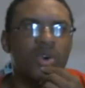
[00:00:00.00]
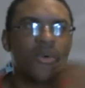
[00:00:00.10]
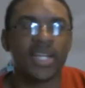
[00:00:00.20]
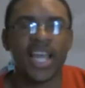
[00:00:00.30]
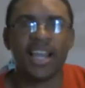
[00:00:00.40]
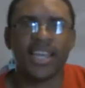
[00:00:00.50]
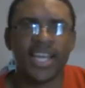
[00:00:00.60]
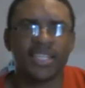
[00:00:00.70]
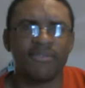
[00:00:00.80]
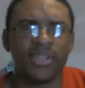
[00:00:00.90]

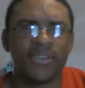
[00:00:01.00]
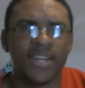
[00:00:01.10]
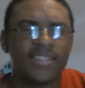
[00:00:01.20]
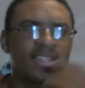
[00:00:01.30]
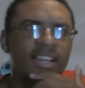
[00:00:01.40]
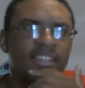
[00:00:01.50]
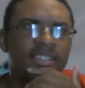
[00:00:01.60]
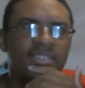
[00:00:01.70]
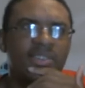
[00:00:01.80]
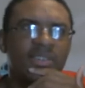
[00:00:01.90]
retaliation video, I decided
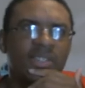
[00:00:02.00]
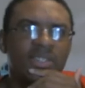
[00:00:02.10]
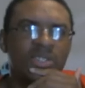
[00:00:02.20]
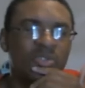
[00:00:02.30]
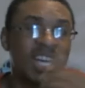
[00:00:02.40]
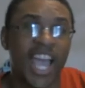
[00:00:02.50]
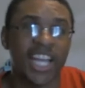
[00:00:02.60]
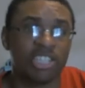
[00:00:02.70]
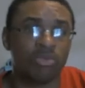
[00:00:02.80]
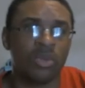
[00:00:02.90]
to turn this into an
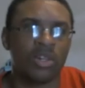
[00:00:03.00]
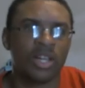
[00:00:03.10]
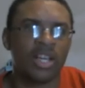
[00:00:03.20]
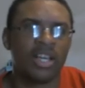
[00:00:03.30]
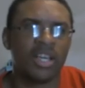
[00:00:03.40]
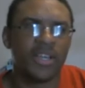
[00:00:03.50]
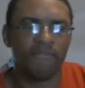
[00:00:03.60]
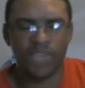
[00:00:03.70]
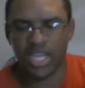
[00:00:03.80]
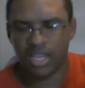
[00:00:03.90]
actual
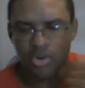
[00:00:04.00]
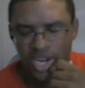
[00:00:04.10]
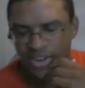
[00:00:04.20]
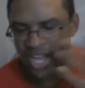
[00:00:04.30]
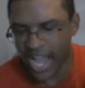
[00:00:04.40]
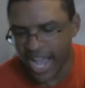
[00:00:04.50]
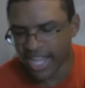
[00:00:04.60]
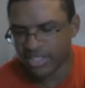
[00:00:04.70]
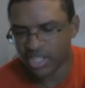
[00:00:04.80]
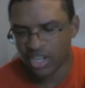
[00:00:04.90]
video here to
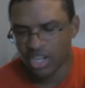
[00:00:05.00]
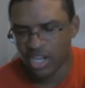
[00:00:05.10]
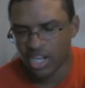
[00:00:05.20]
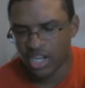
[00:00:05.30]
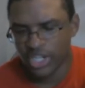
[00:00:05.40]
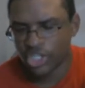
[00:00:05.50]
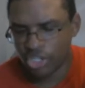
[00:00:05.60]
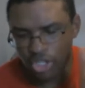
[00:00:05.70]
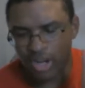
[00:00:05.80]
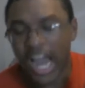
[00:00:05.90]
ask,
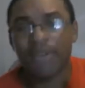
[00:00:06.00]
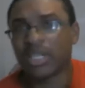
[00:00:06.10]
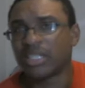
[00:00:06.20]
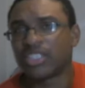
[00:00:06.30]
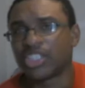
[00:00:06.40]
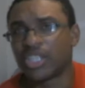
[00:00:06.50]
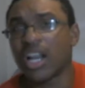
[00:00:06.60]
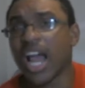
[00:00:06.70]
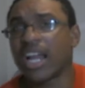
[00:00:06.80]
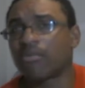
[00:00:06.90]
Should
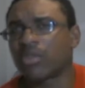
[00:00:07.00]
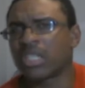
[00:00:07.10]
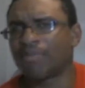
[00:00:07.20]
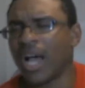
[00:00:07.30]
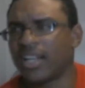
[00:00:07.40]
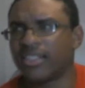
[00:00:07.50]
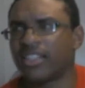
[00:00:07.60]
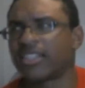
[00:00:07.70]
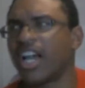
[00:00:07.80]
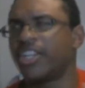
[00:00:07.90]
I respond to
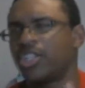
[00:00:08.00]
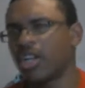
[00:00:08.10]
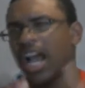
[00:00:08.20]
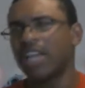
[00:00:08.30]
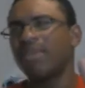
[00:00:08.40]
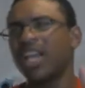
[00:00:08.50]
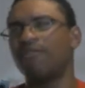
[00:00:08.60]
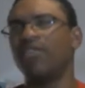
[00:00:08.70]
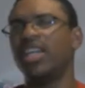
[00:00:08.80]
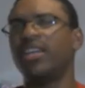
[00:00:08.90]
this guy? Should I make
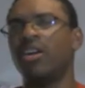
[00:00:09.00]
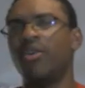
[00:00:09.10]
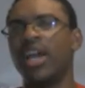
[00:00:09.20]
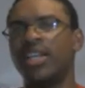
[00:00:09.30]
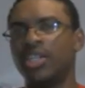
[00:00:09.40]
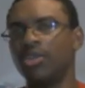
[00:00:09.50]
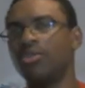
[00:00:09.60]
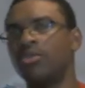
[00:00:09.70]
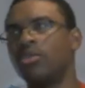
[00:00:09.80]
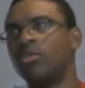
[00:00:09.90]
a video and
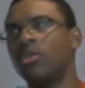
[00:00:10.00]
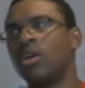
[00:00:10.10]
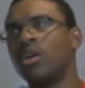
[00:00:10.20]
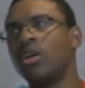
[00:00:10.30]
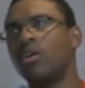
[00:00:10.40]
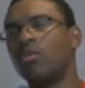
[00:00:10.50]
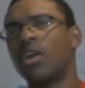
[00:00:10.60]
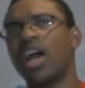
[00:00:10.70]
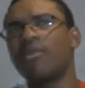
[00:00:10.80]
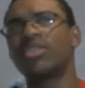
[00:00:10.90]
do
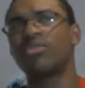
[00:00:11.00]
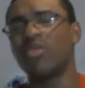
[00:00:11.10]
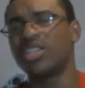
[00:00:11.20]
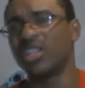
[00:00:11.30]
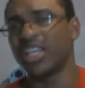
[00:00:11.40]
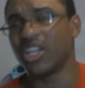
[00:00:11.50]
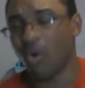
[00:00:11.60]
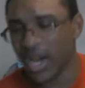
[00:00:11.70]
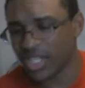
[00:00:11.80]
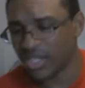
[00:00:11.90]
what I was originally
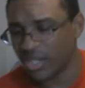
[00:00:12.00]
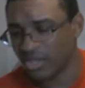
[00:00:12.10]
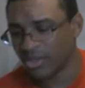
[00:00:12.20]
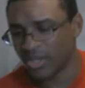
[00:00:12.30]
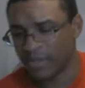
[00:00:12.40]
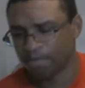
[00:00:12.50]
going to do